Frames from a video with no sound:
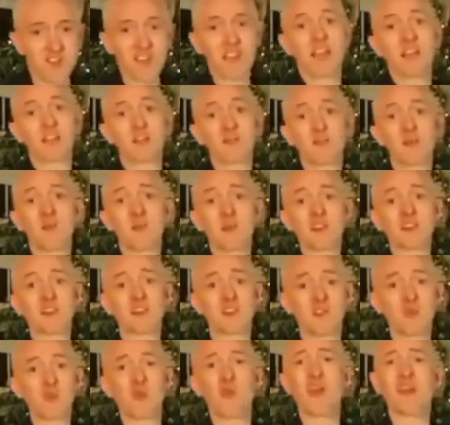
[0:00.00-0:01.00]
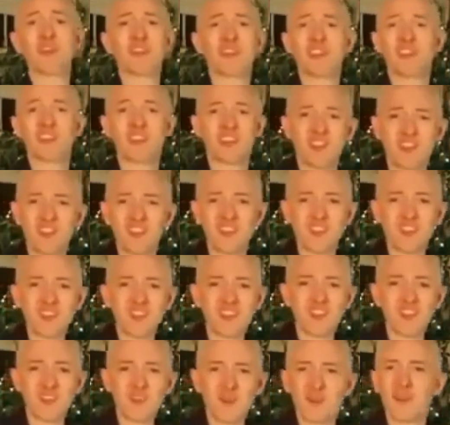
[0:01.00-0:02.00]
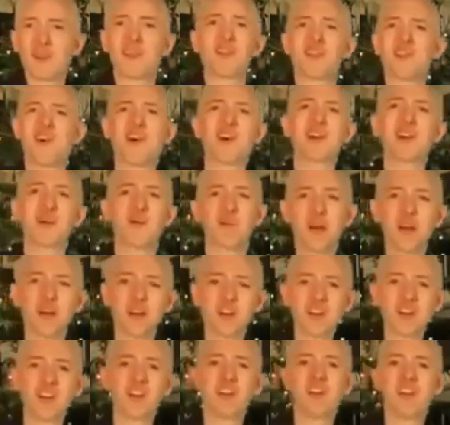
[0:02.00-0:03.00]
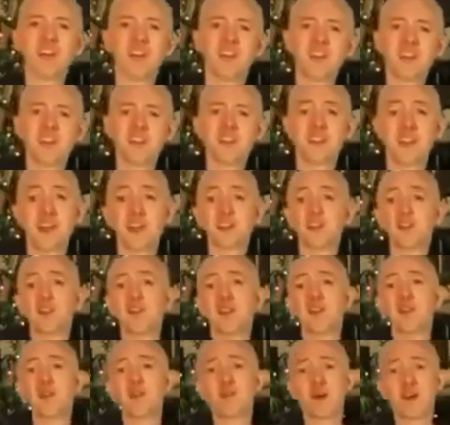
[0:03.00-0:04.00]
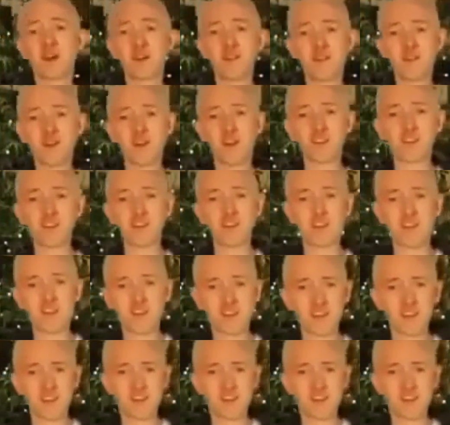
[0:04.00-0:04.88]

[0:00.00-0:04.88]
They ask me, what switch? What are you talking about? I say, I turn on the money faucet.